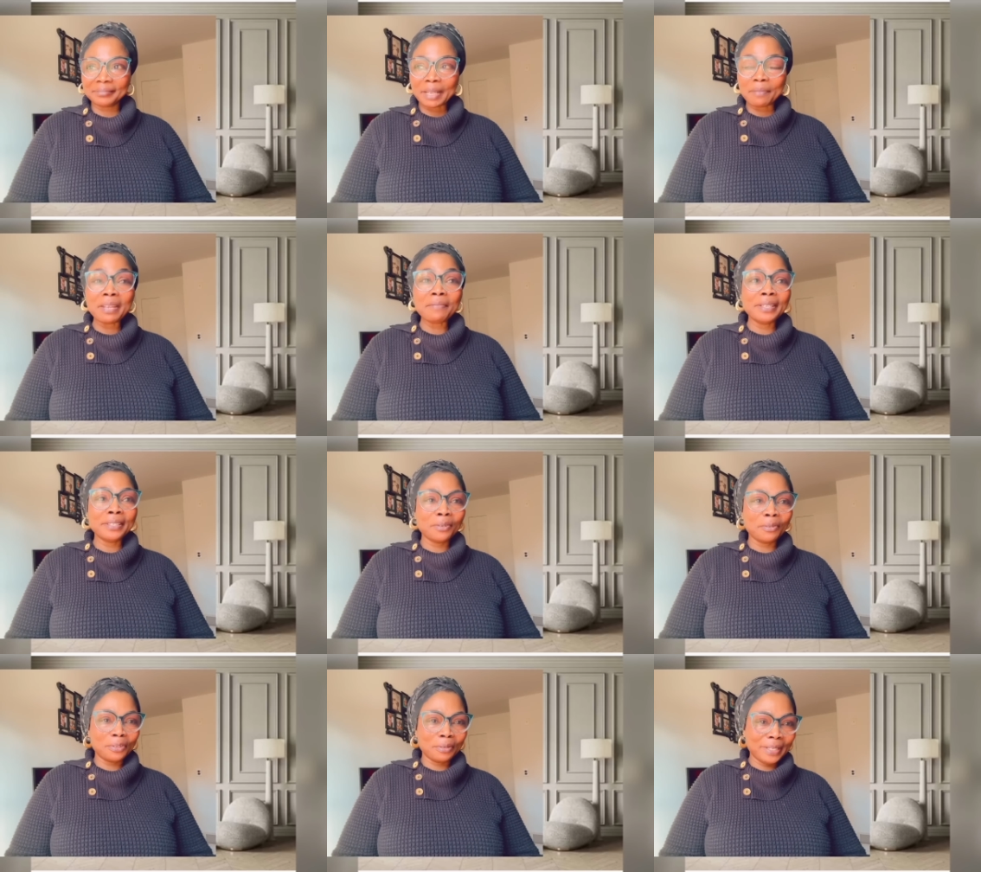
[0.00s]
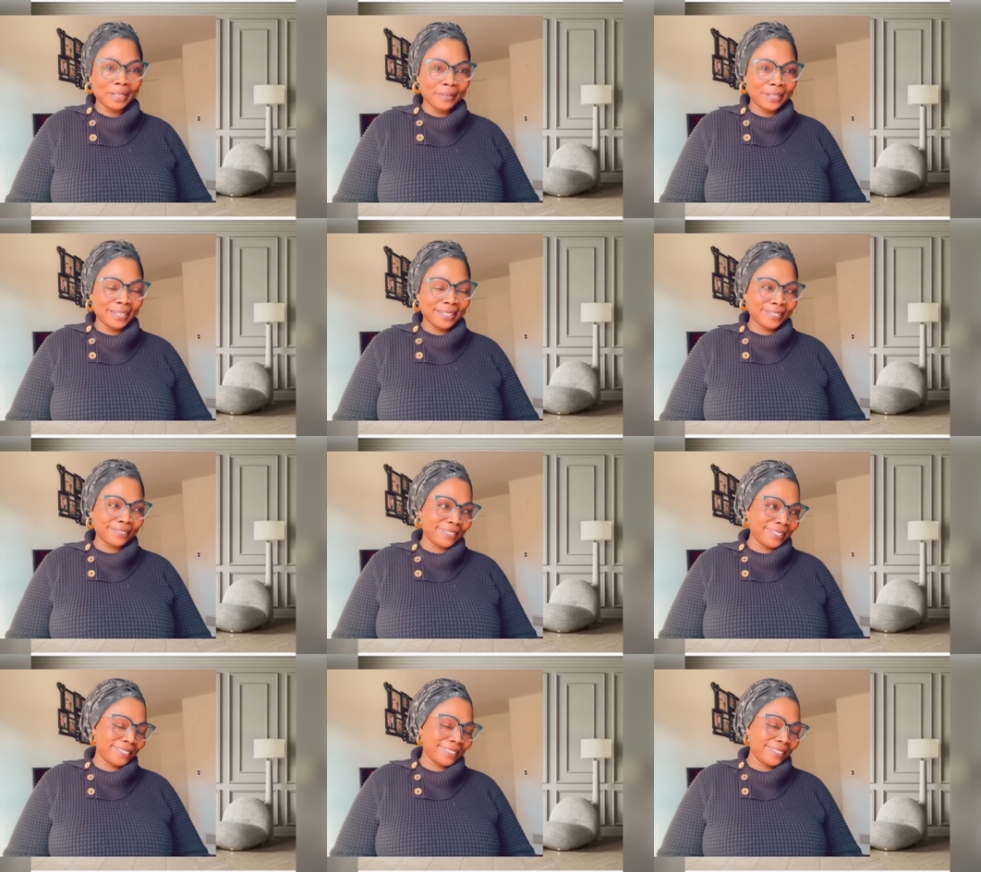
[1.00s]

Maybe it's not from the ministry.